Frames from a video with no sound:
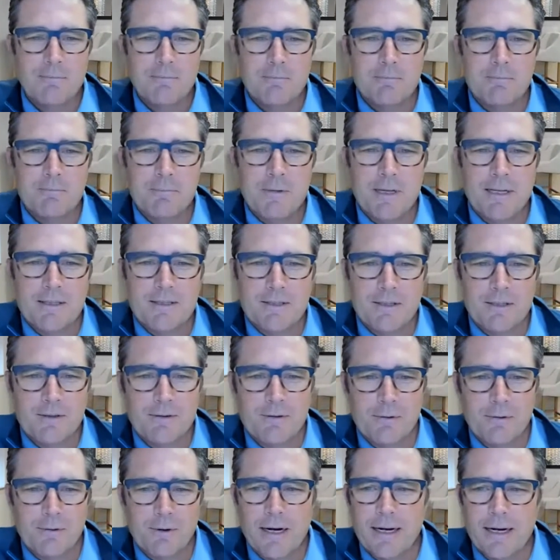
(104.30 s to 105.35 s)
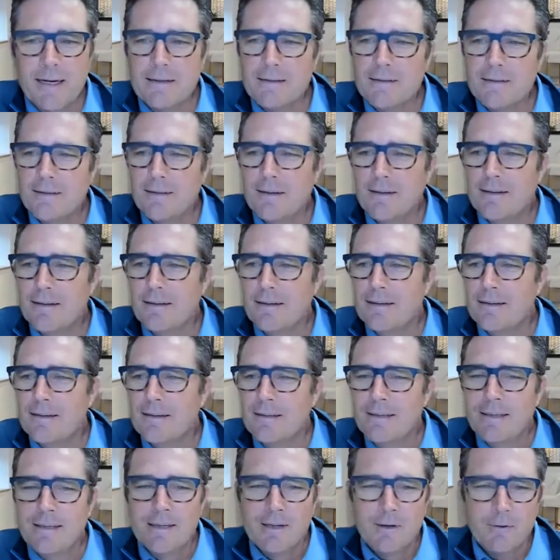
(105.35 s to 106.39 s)
It's a great,
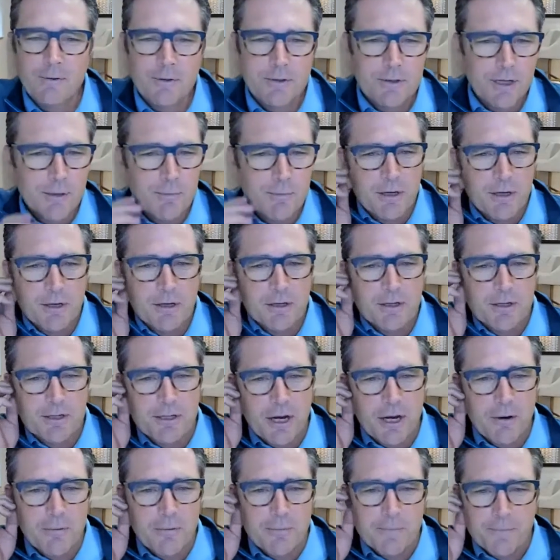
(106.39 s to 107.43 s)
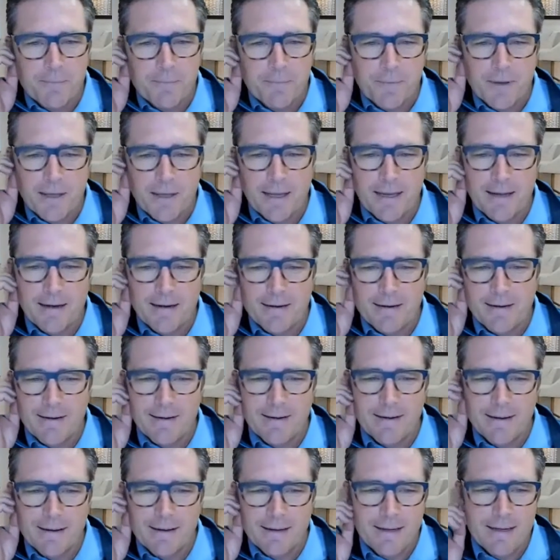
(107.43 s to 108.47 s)
it's going to be a good show. And
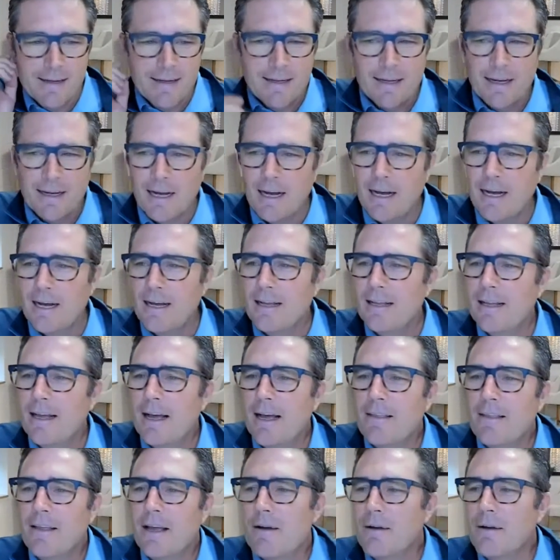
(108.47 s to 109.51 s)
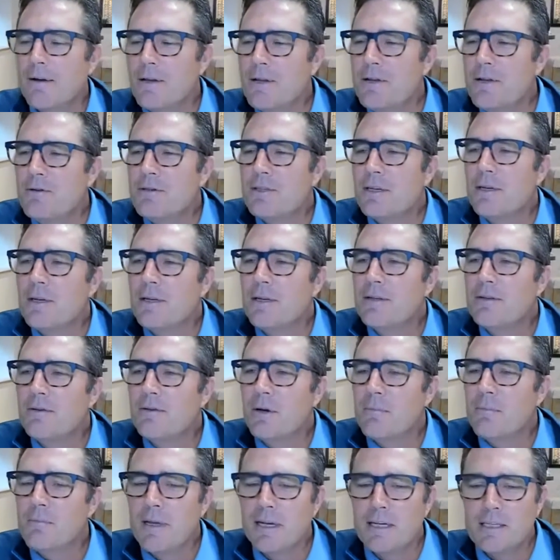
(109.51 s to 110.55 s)
I need to do
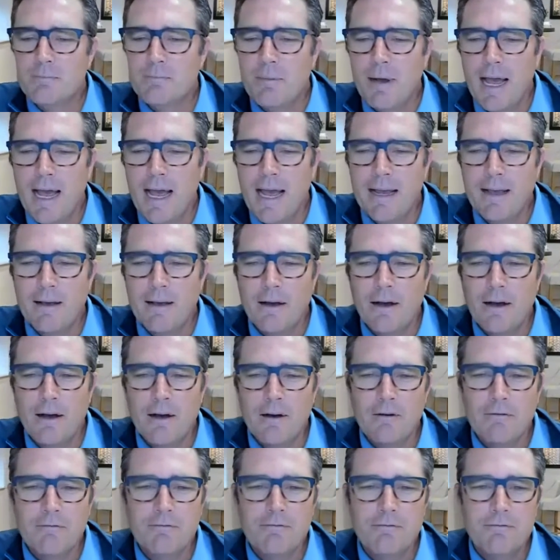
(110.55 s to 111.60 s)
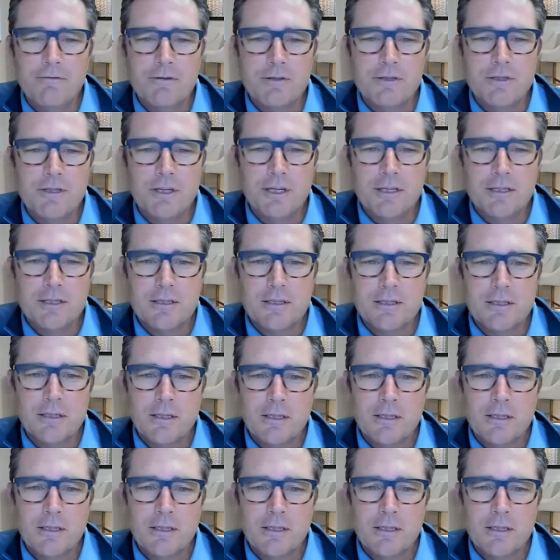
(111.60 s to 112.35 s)
a mixed bag of just